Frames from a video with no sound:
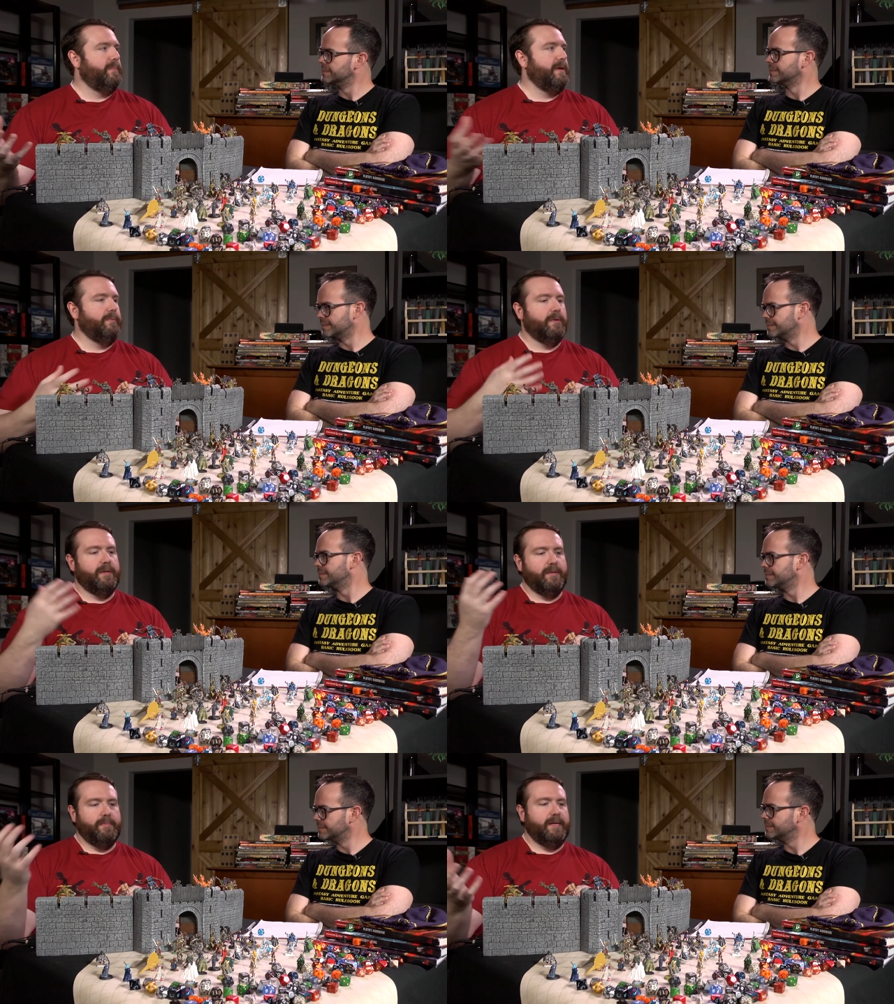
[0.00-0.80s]
Speaker 1: the people
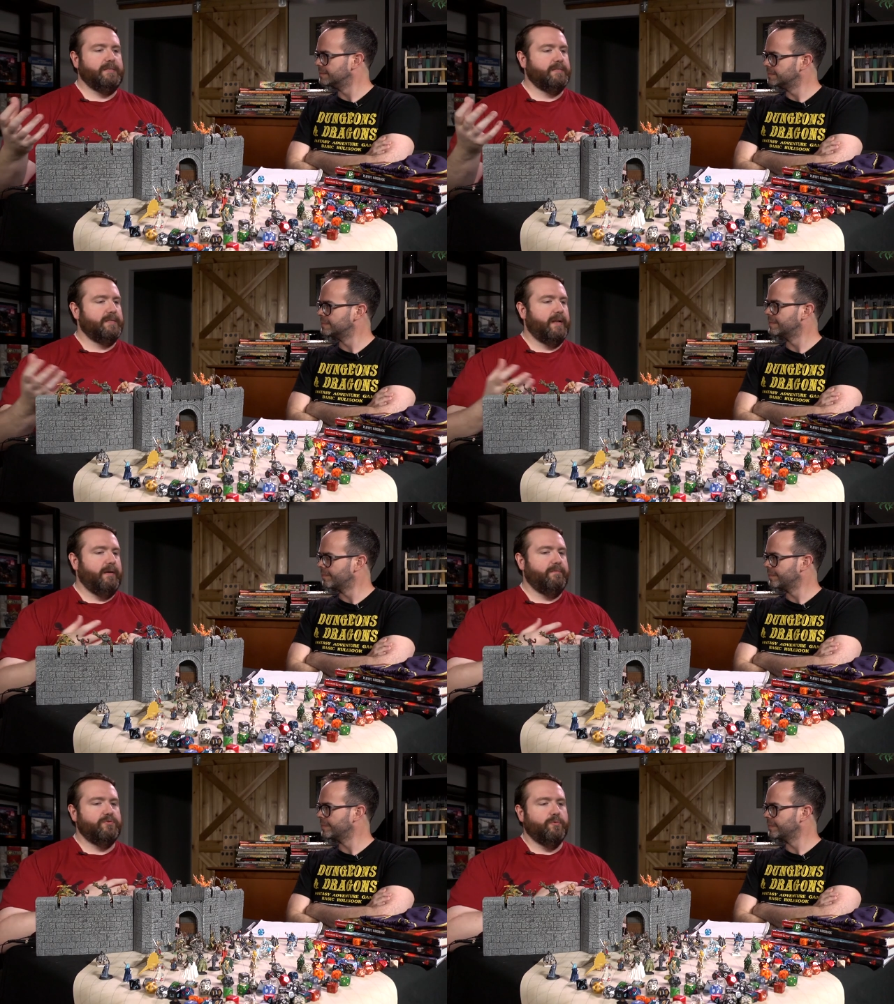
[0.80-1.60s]
and the places that
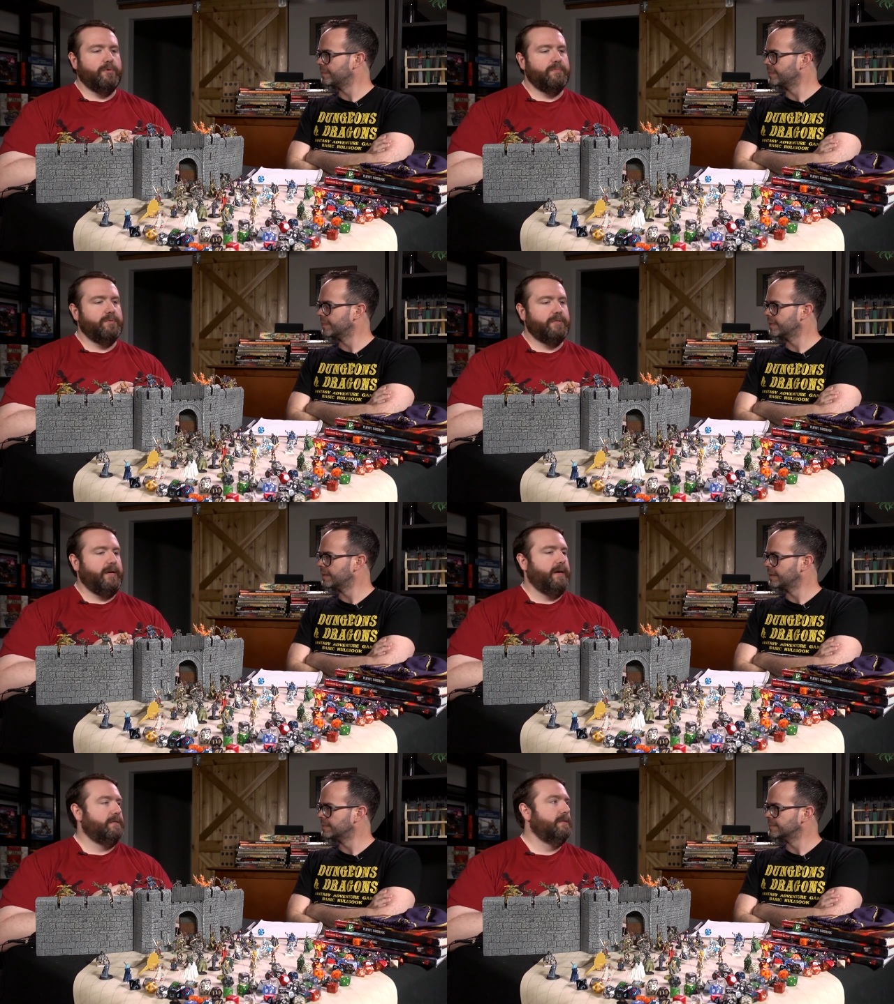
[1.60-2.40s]
I've sworn to
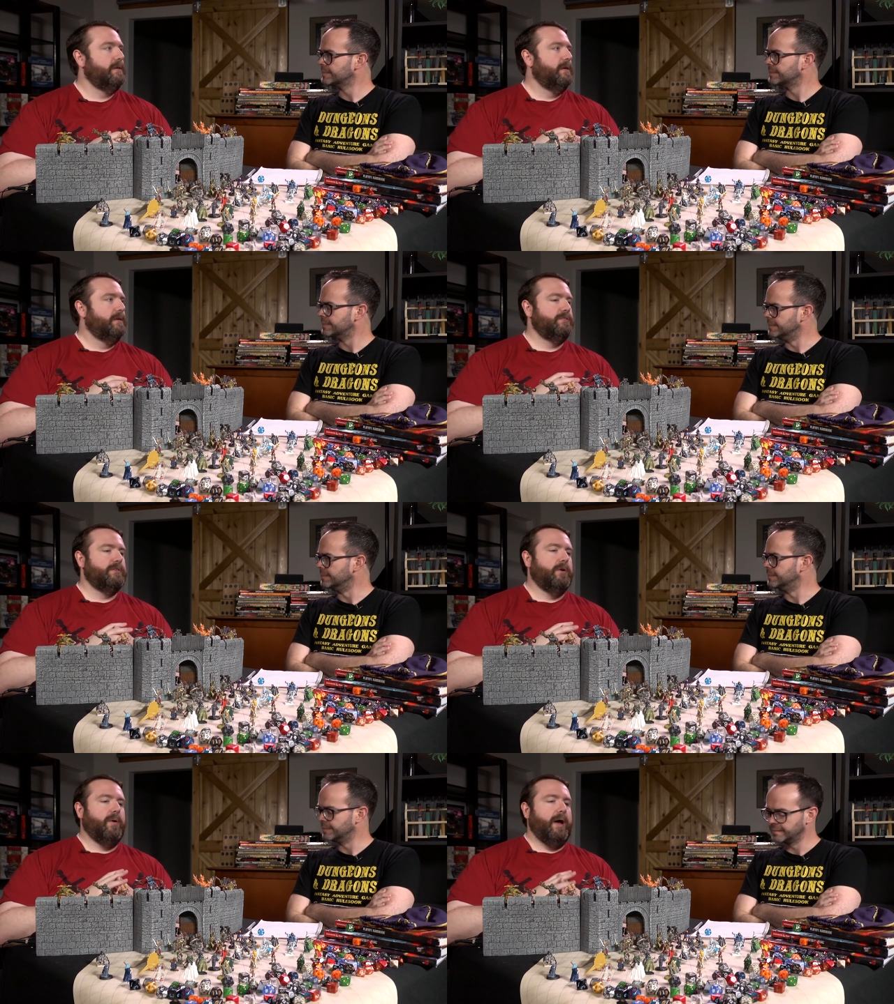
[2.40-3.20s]
protect. Mm -hmm.
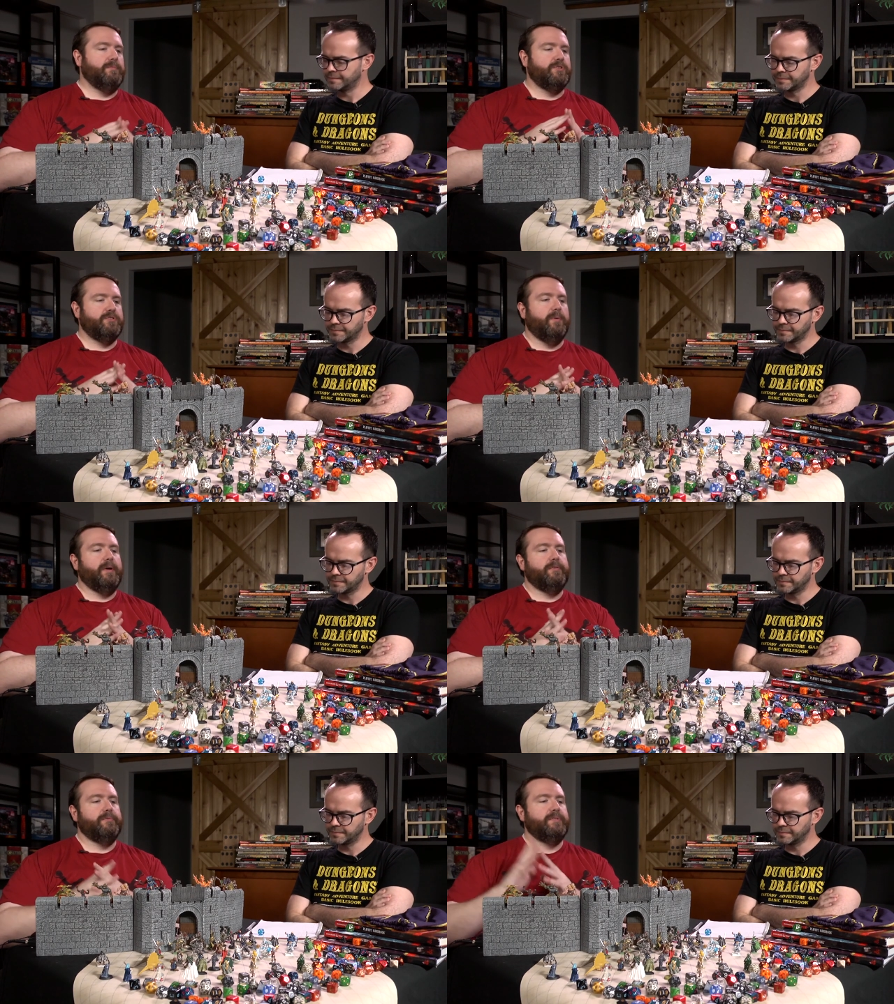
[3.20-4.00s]
So I'm just
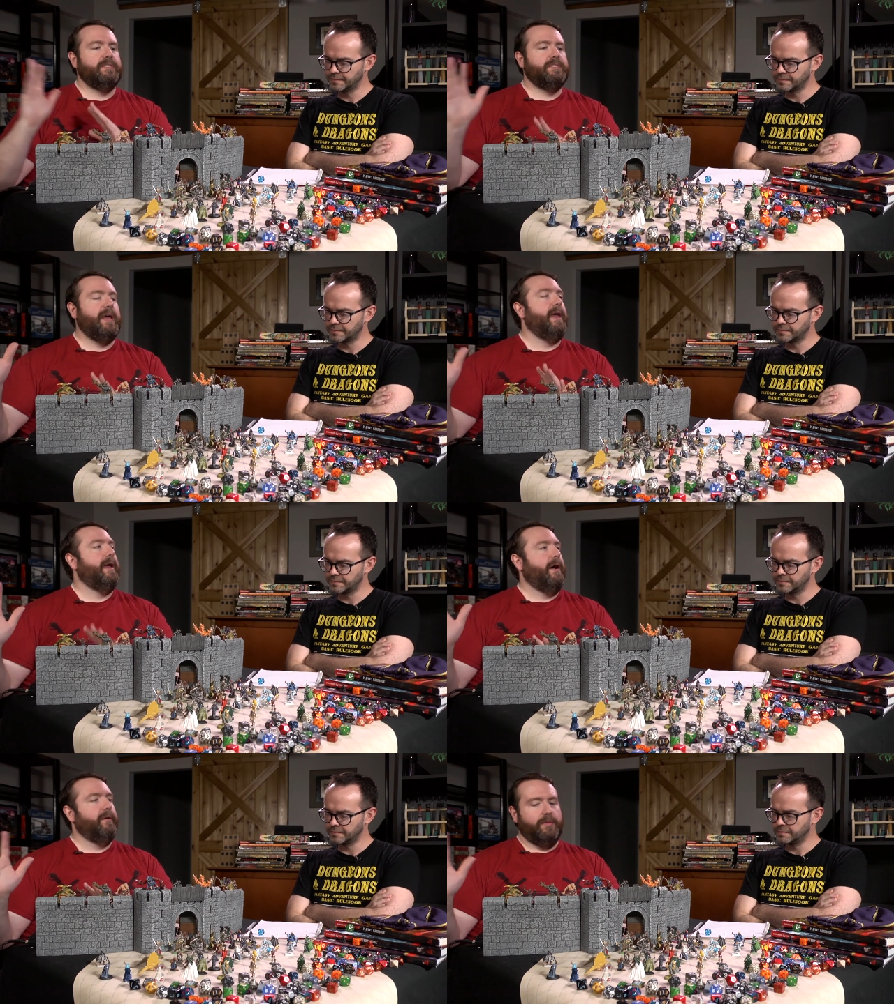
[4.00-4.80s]
going to stay
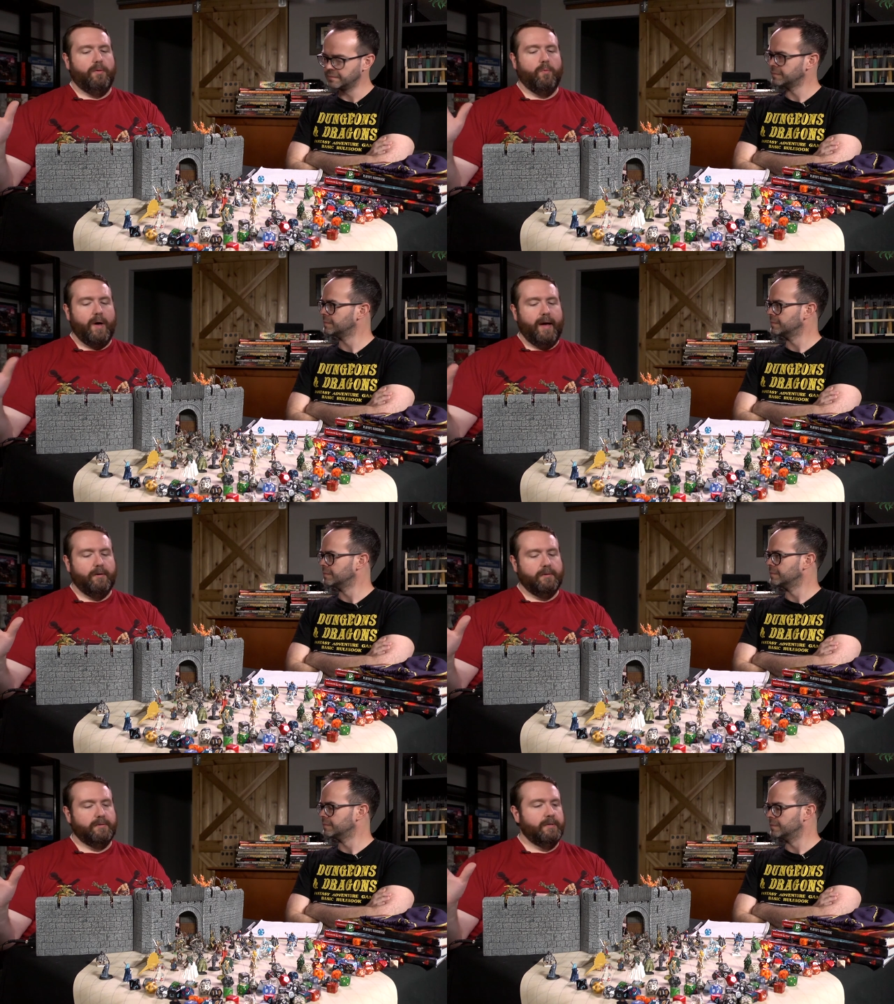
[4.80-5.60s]
out in the
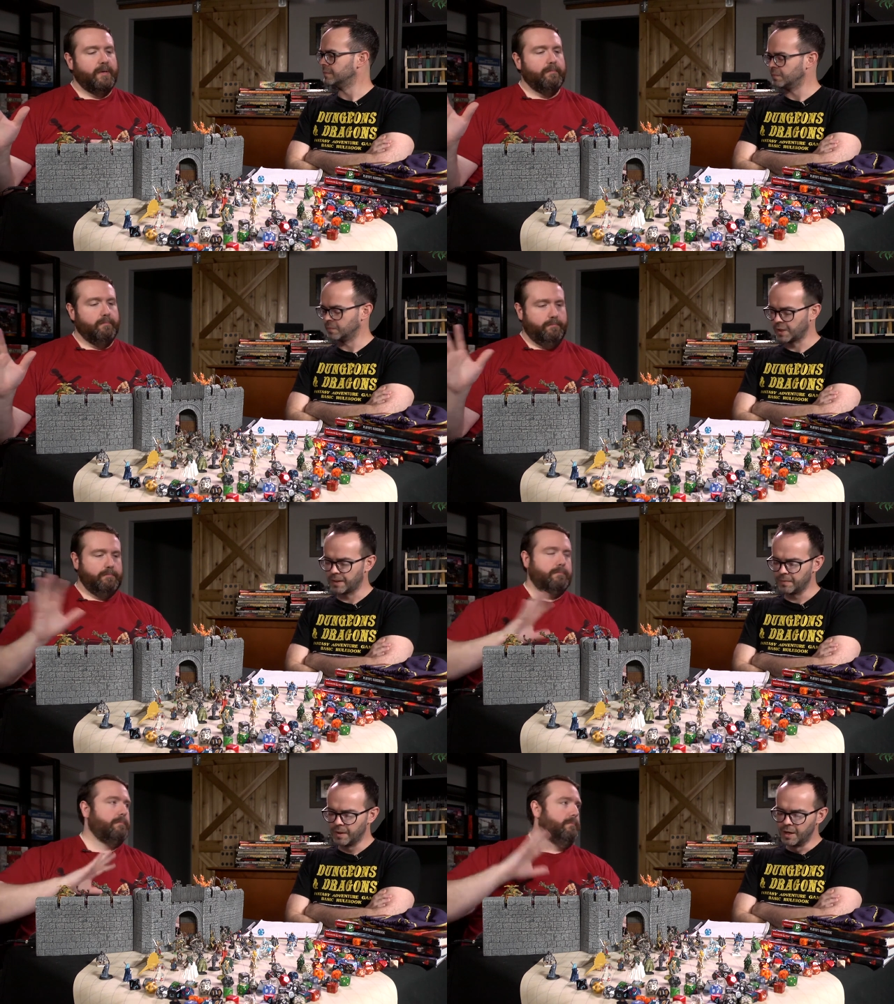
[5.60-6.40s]
wild.
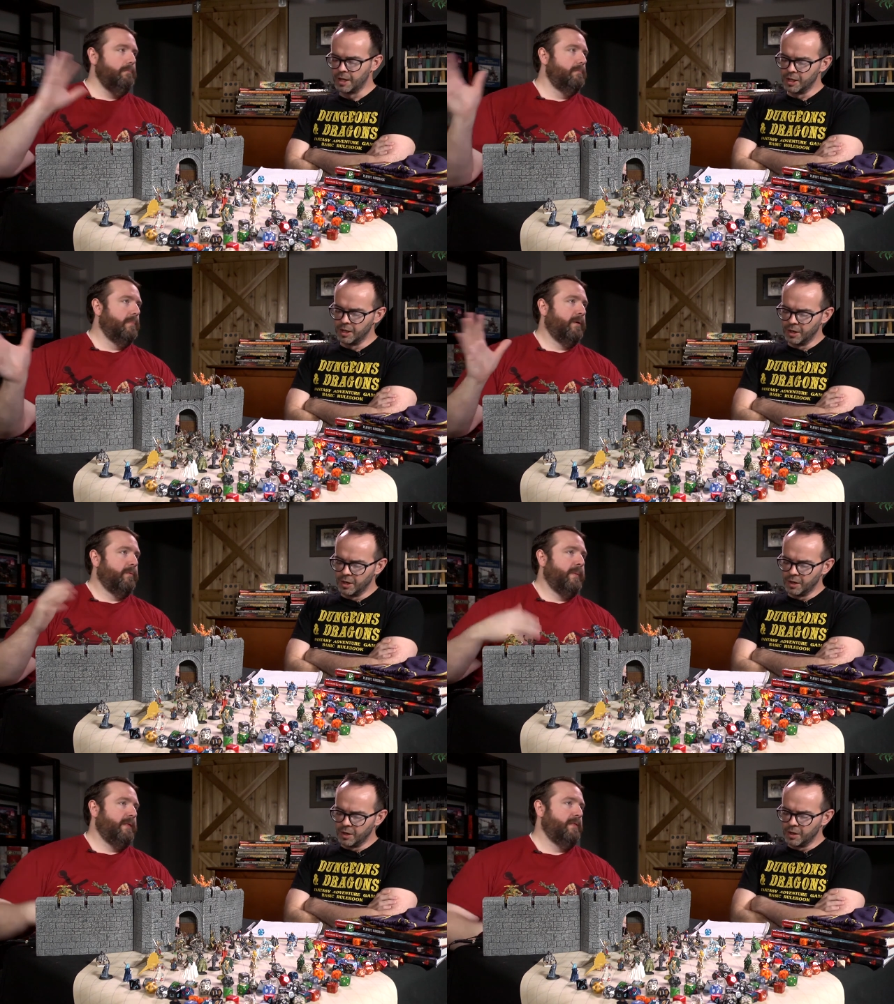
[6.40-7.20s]
Okay and
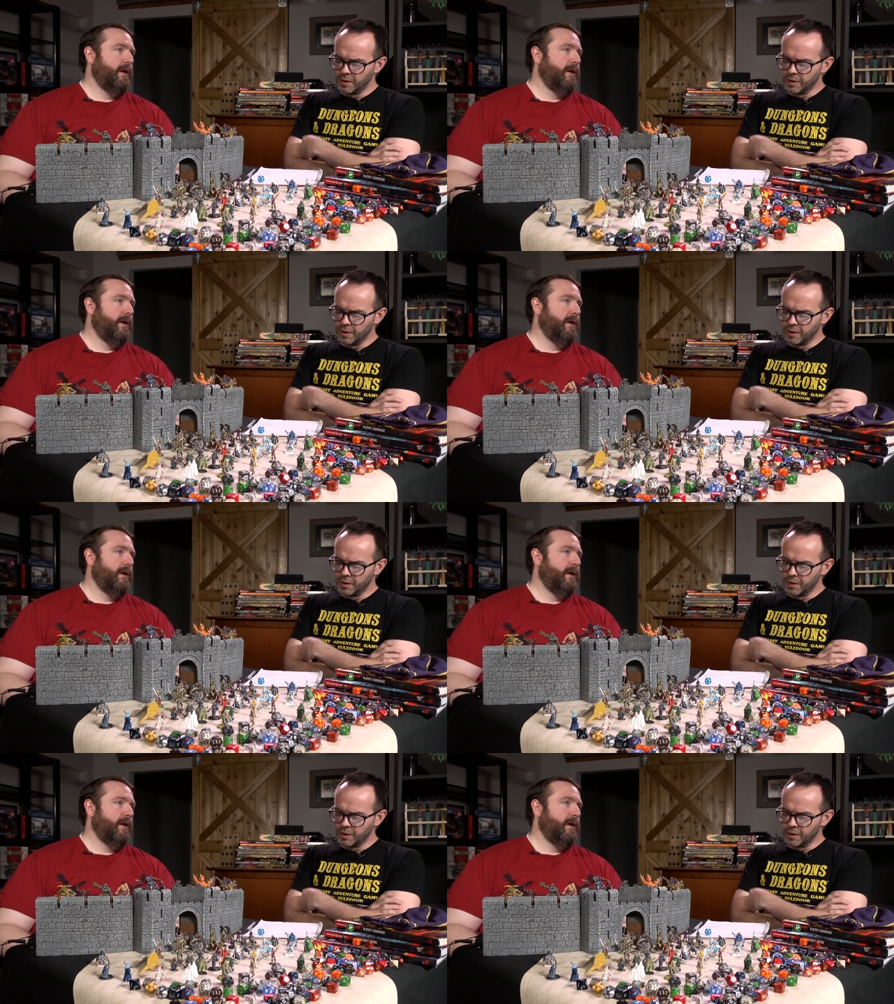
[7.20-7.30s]
remain